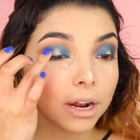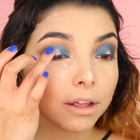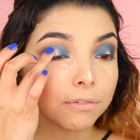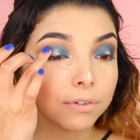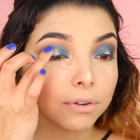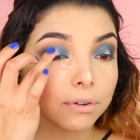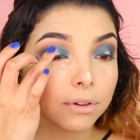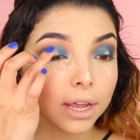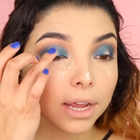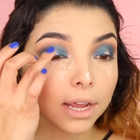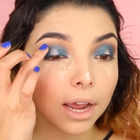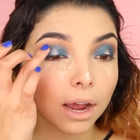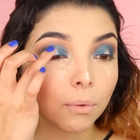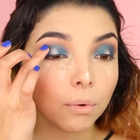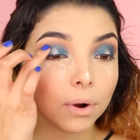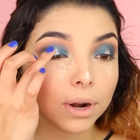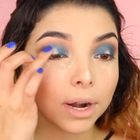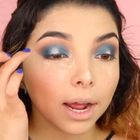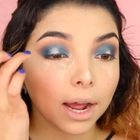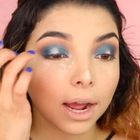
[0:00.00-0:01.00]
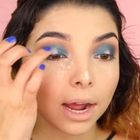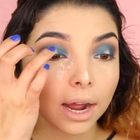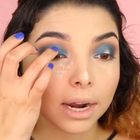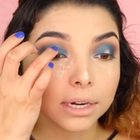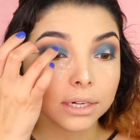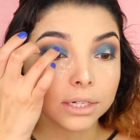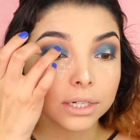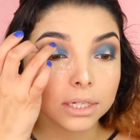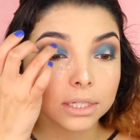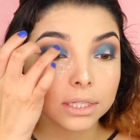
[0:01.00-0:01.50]
I feel like I want to
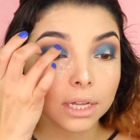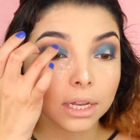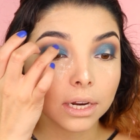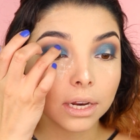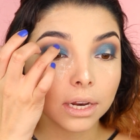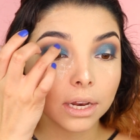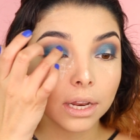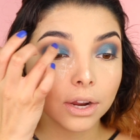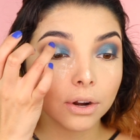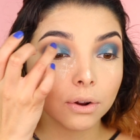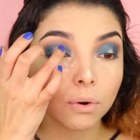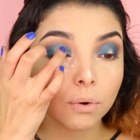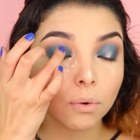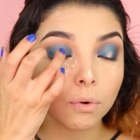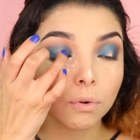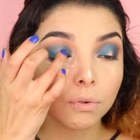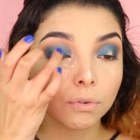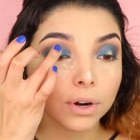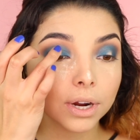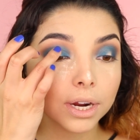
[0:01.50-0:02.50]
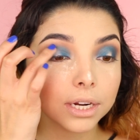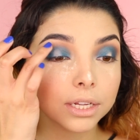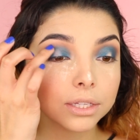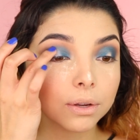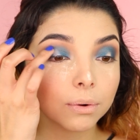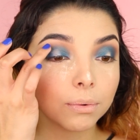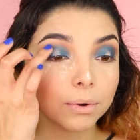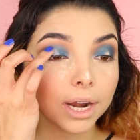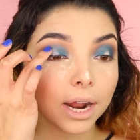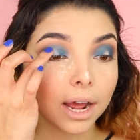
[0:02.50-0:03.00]
add just a little over it,
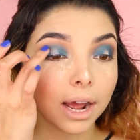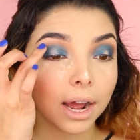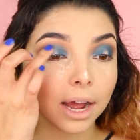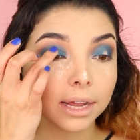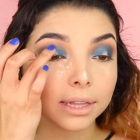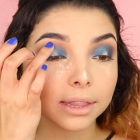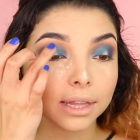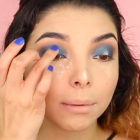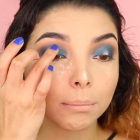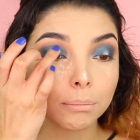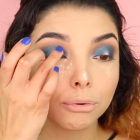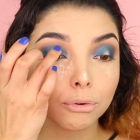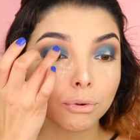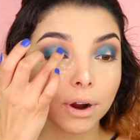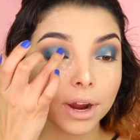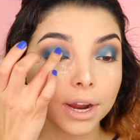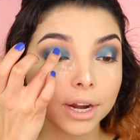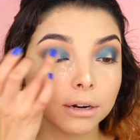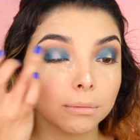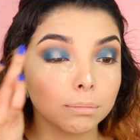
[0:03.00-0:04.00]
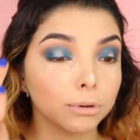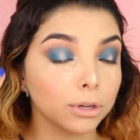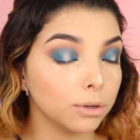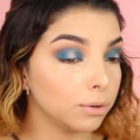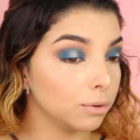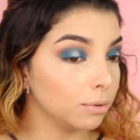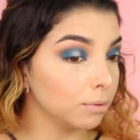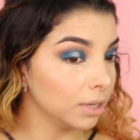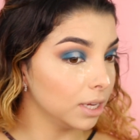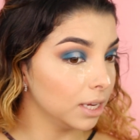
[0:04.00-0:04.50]
so when I add that brighter
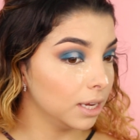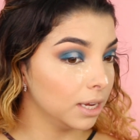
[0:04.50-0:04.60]
blue,